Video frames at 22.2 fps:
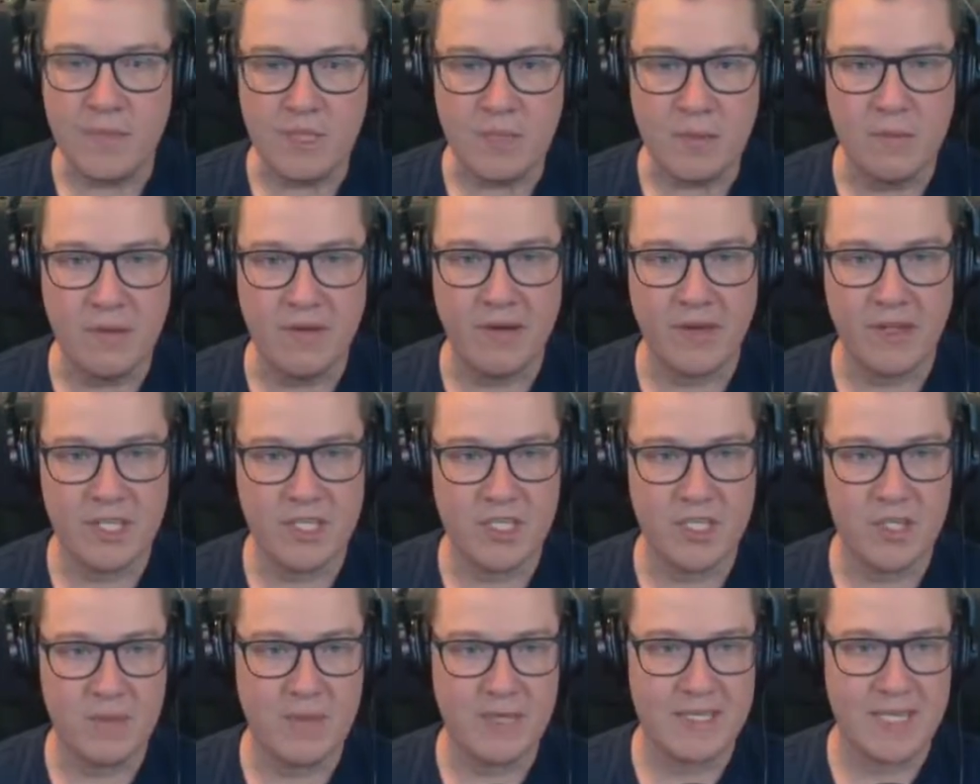we've got these
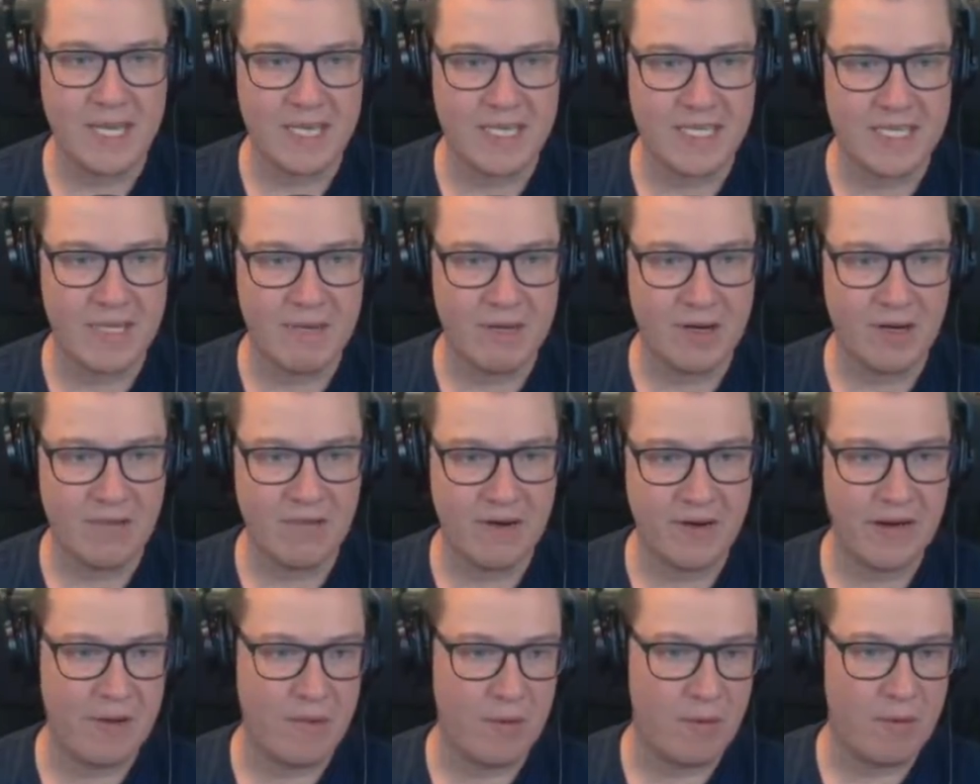2 big tanks, now we've got to
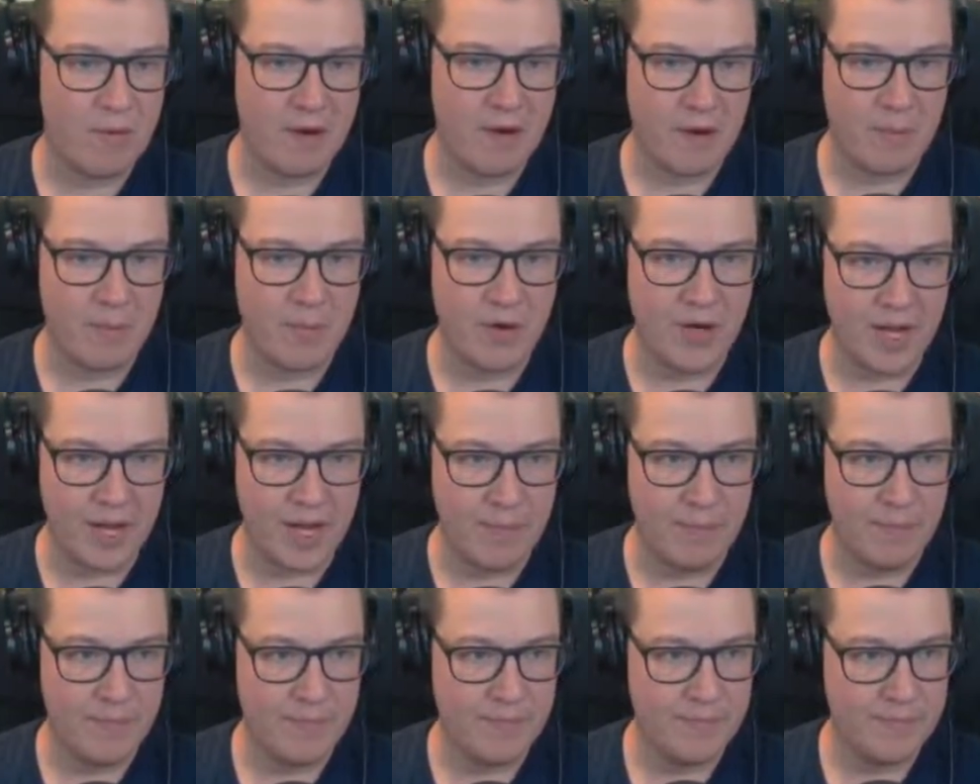figure out what we've got to put in
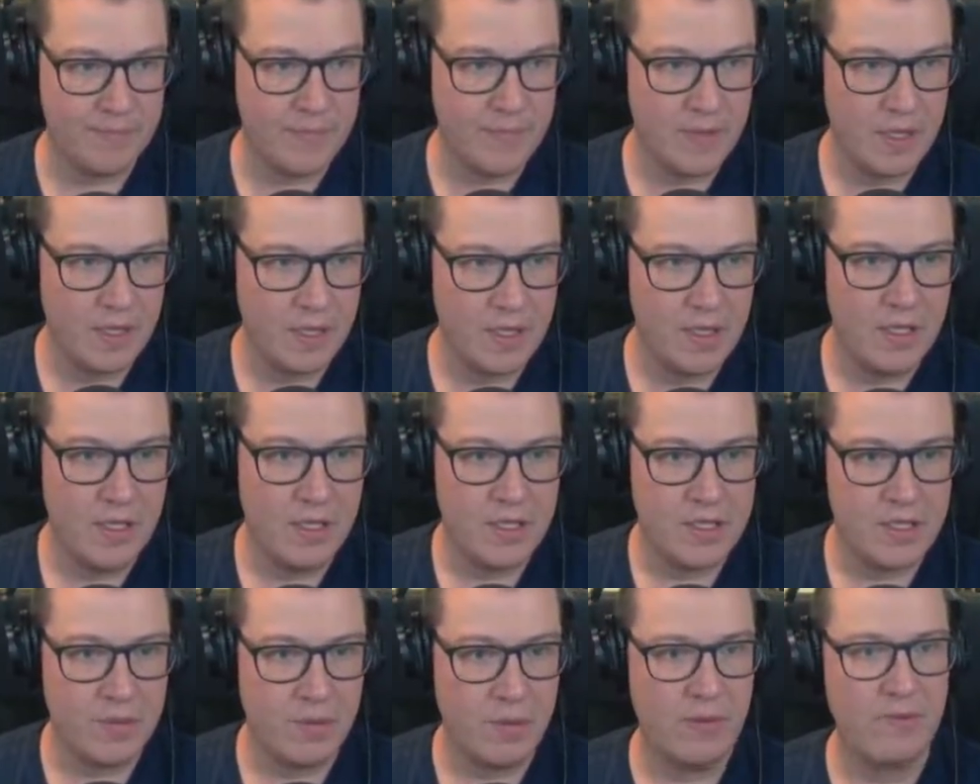them.
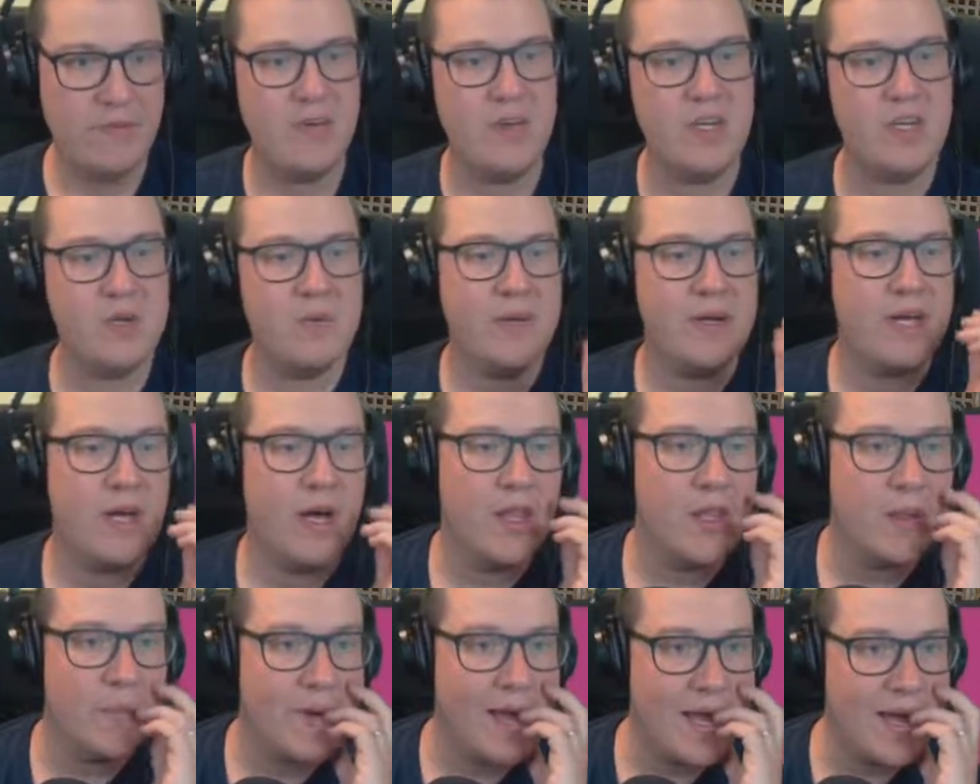So what fish have we
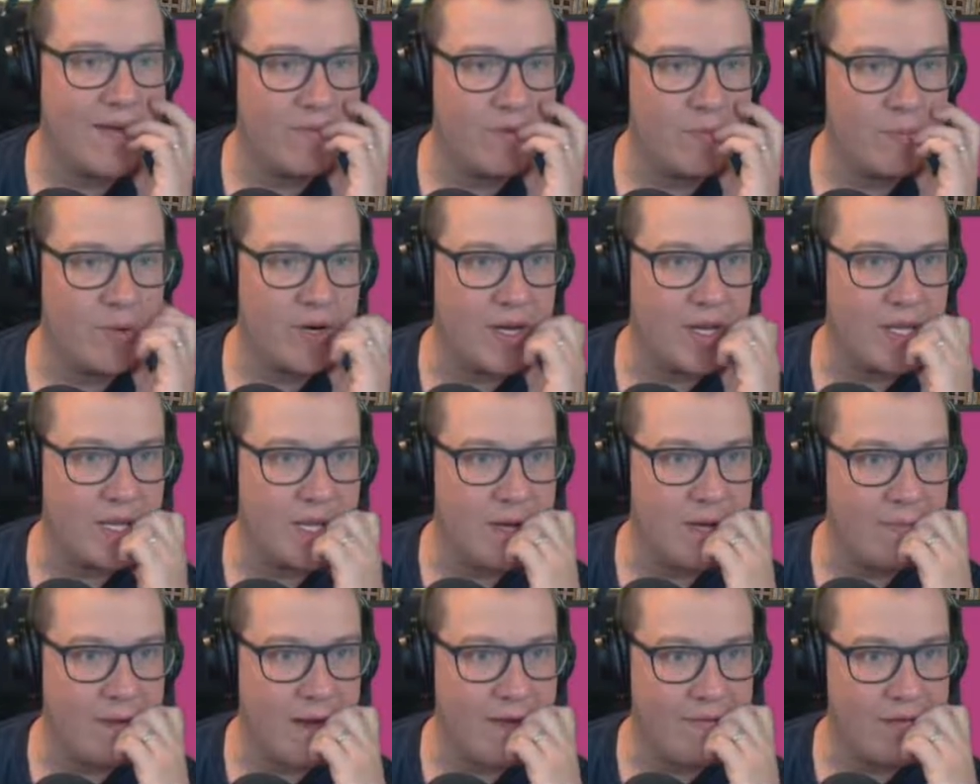got that we haven't put in
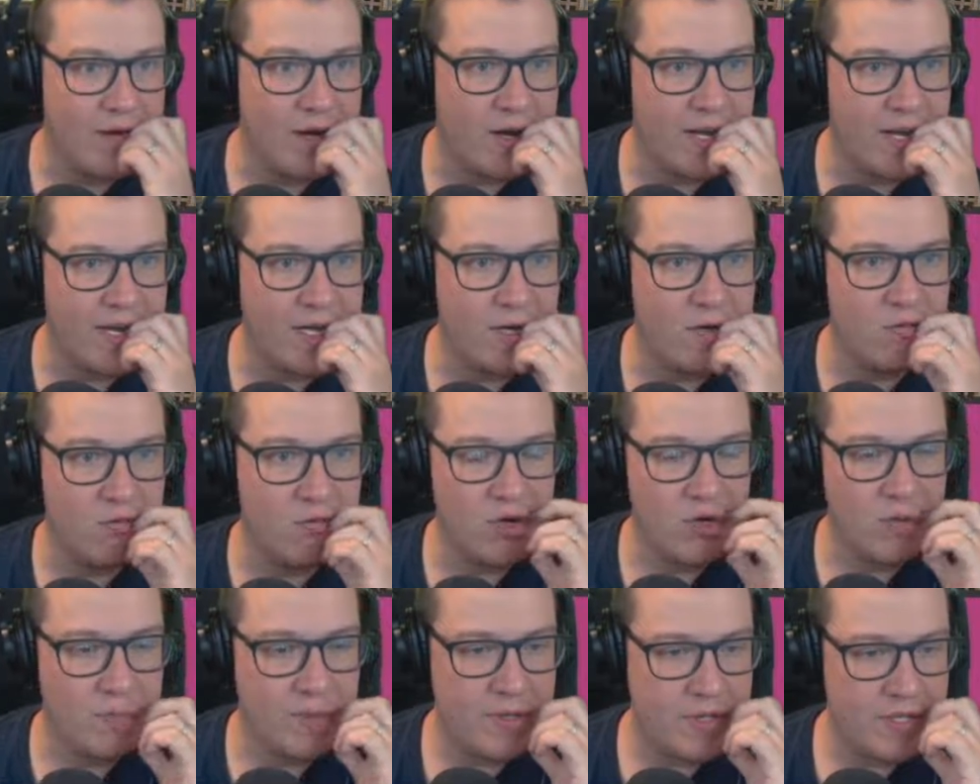yet? We haven't got any
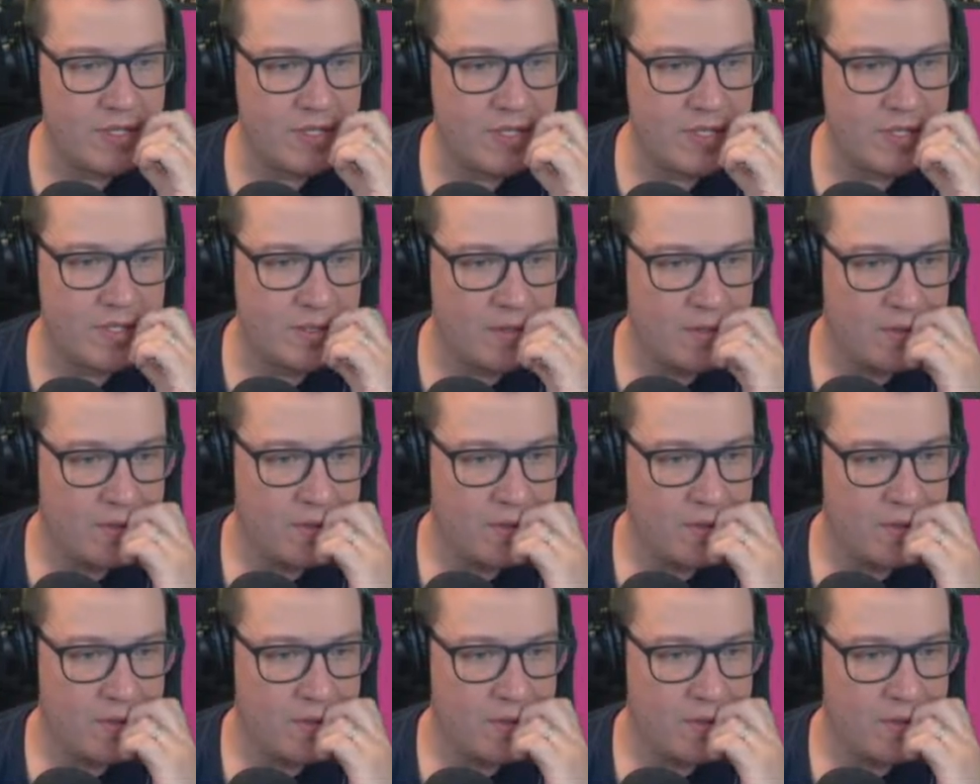groupers.